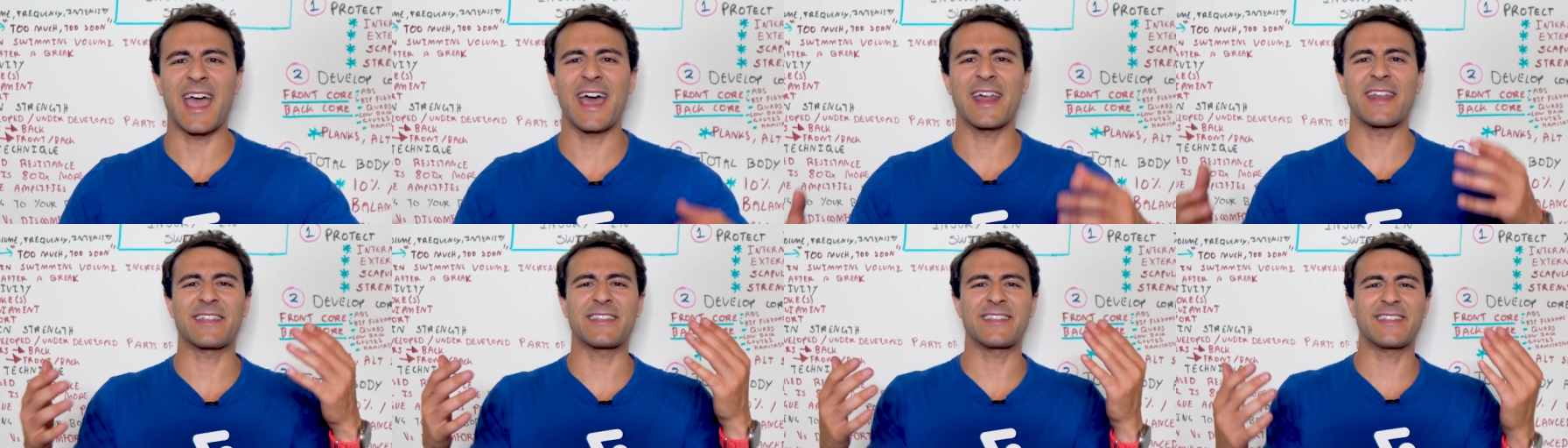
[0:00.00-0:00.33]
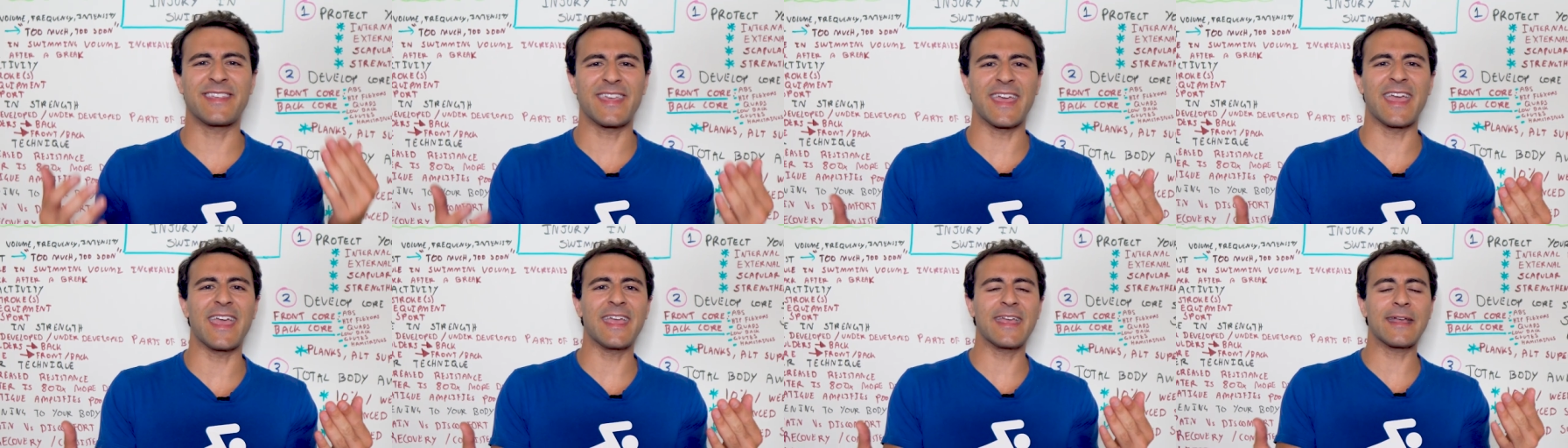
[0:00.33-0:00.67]
I had a
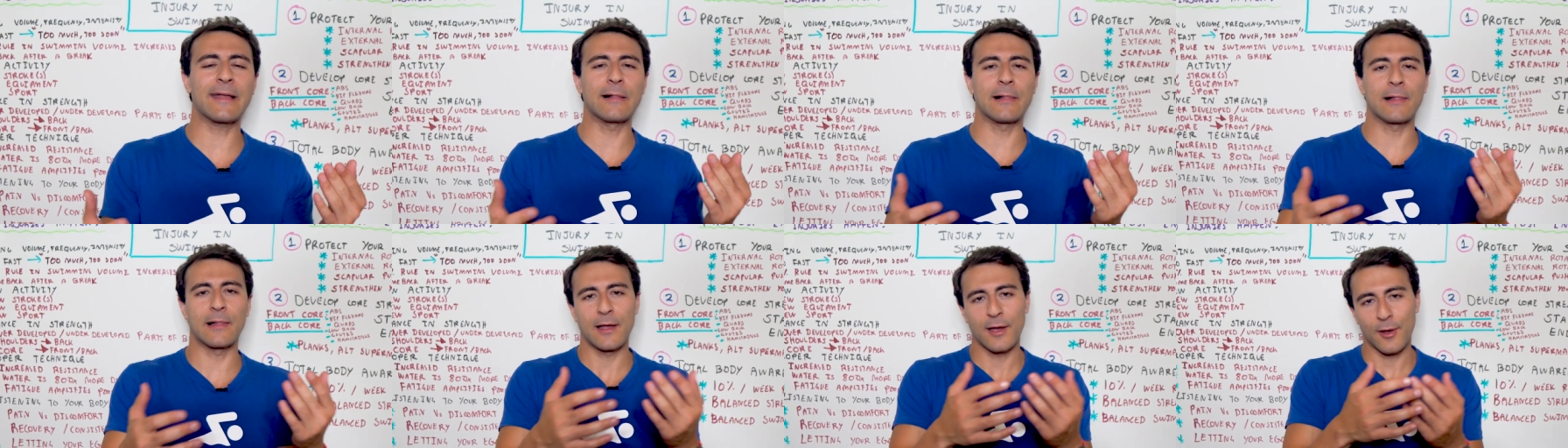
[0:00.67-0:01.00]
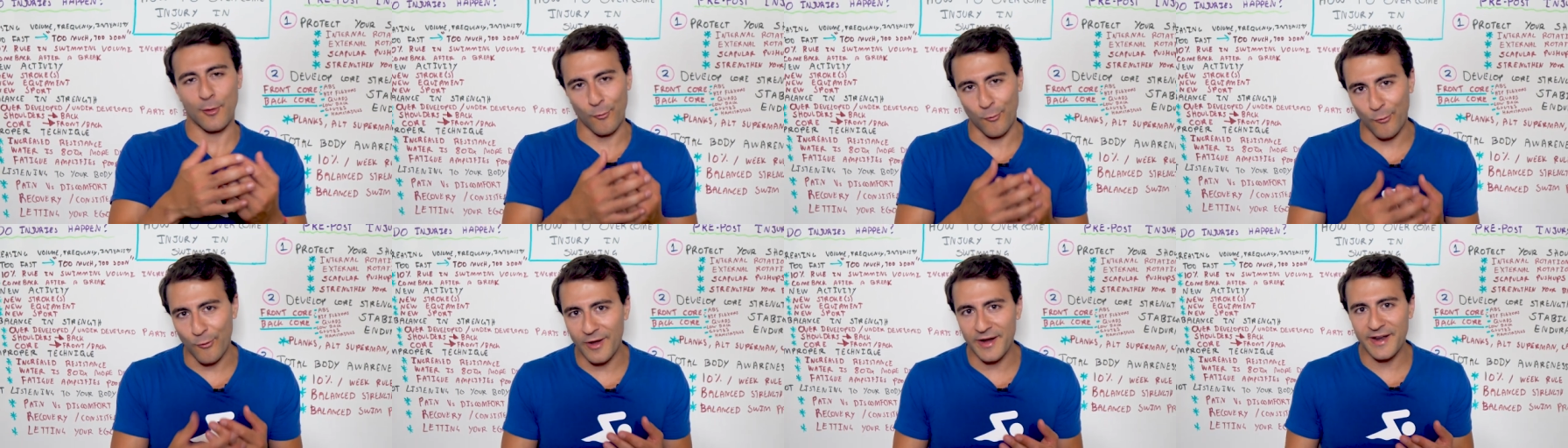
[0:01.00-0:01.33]
tingle
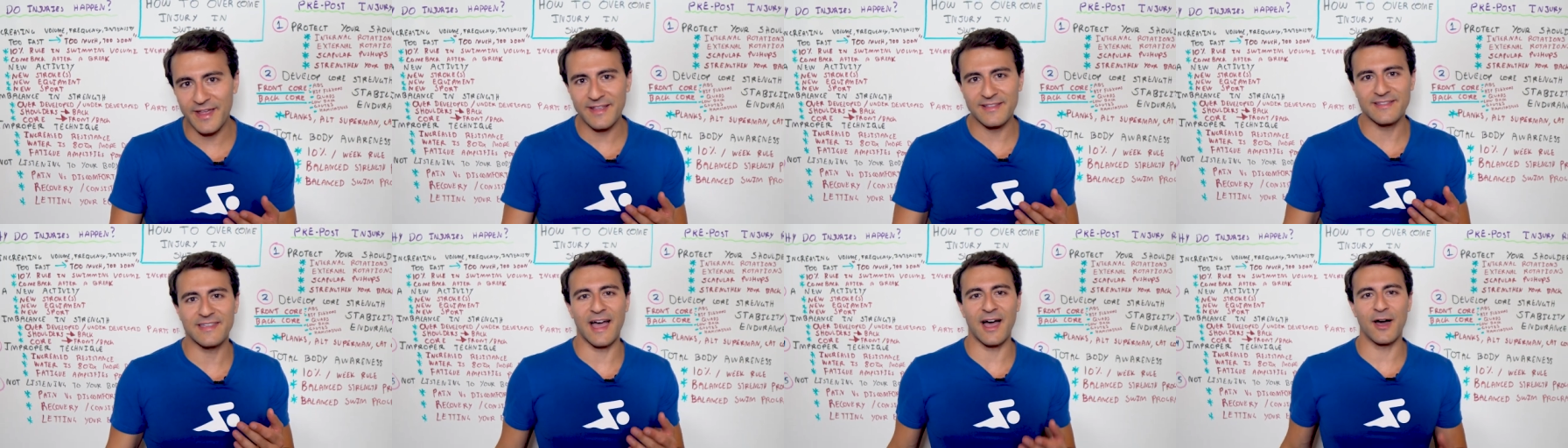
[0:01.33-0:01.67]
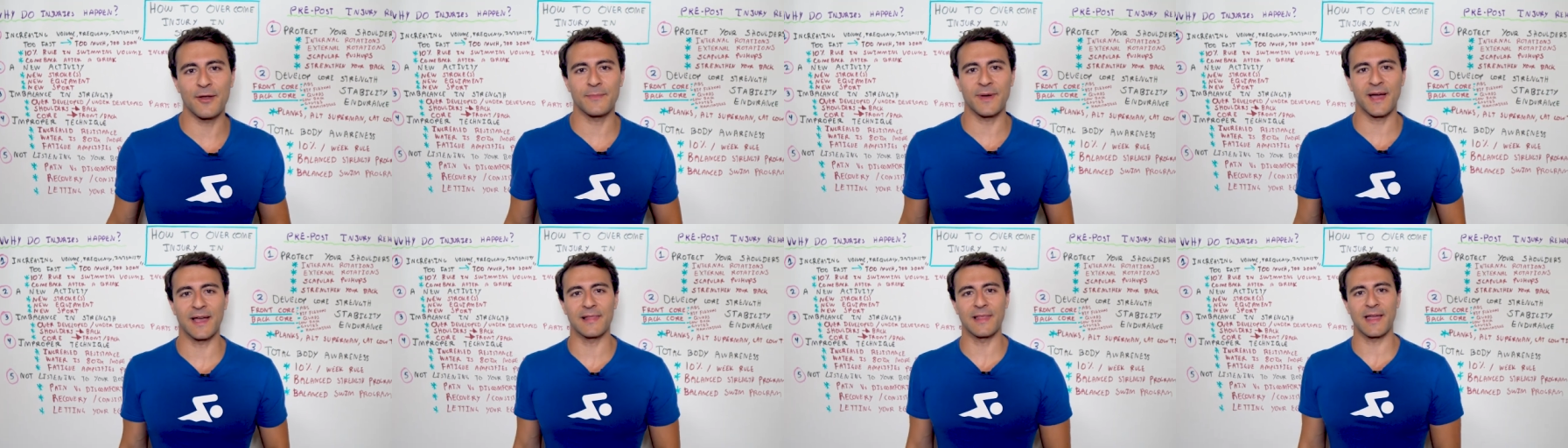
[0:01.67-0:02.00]
running
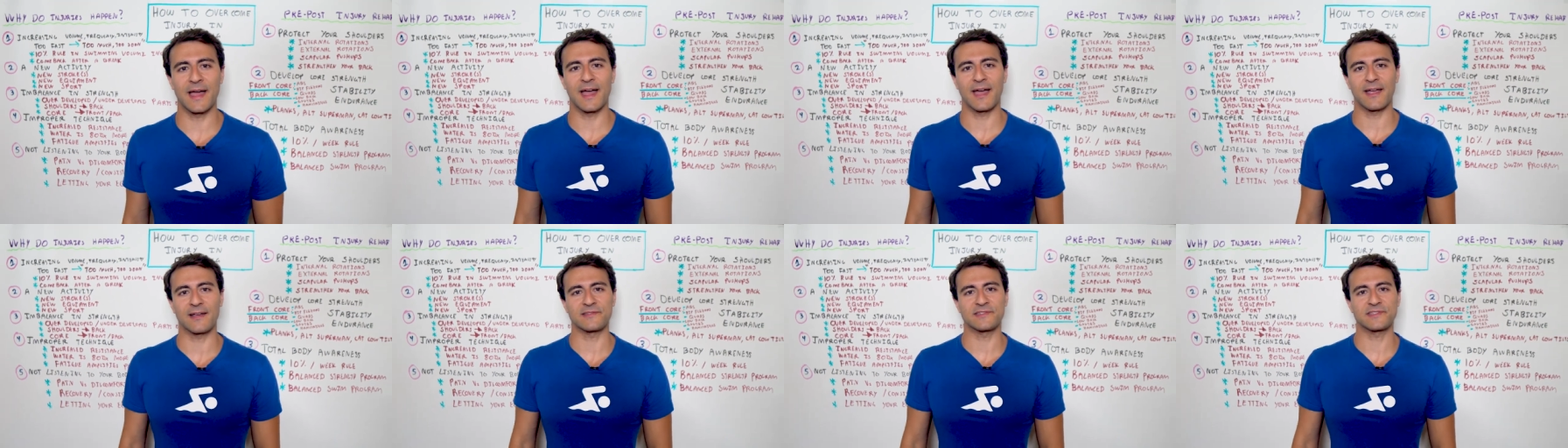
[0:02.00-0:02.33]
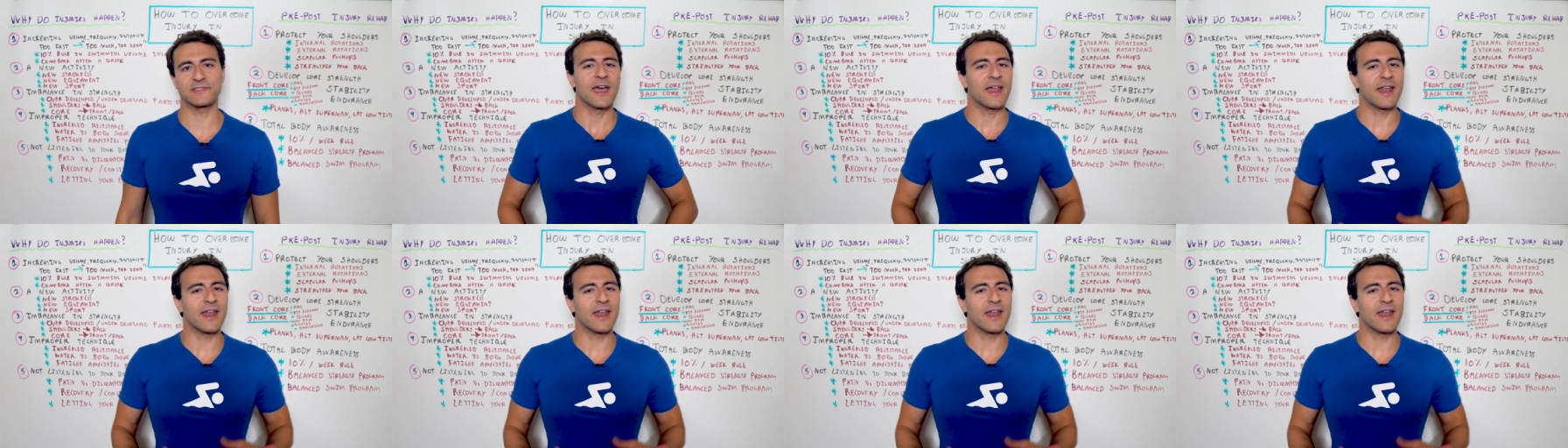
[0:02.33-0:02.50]
down my legs.